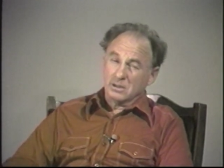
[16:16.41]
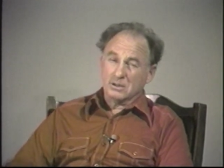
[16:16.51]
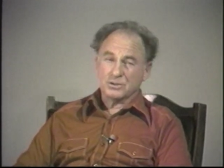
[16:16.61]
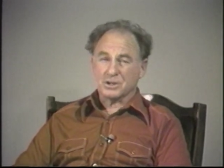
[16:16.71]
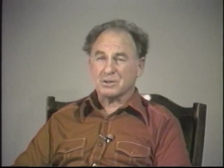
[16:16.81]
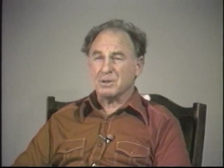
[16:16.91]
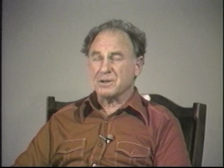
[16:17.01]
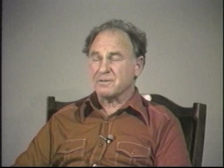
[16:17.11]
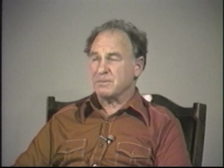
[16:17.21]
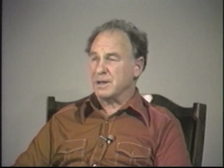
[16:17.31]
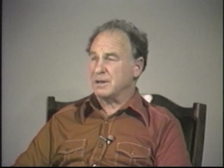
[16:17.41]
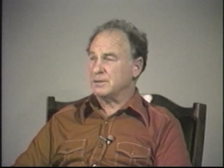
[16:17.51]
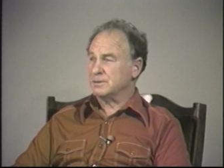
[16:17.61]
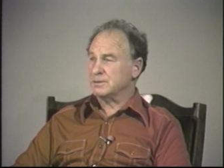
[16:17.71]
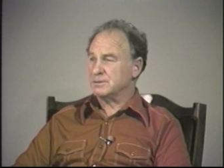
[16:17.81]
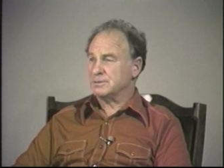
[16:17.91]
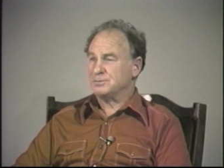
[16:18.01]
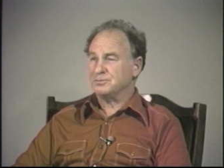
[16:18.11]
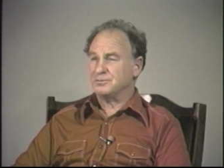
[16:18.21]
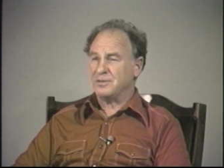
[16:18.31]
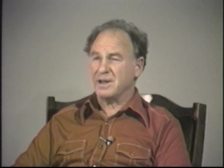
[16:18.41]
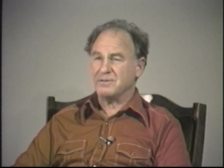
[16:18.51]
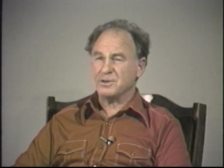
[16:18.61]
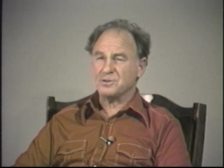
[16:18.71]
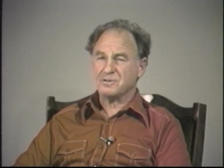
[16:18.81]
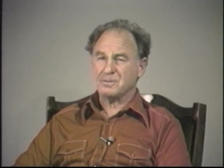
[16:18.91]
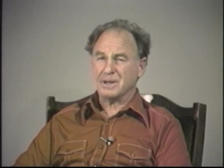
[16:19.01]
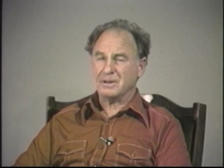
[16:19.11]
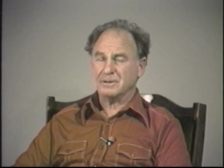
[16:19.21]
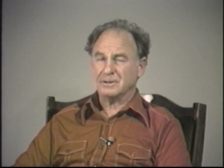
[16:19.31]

six months from now, five years from now,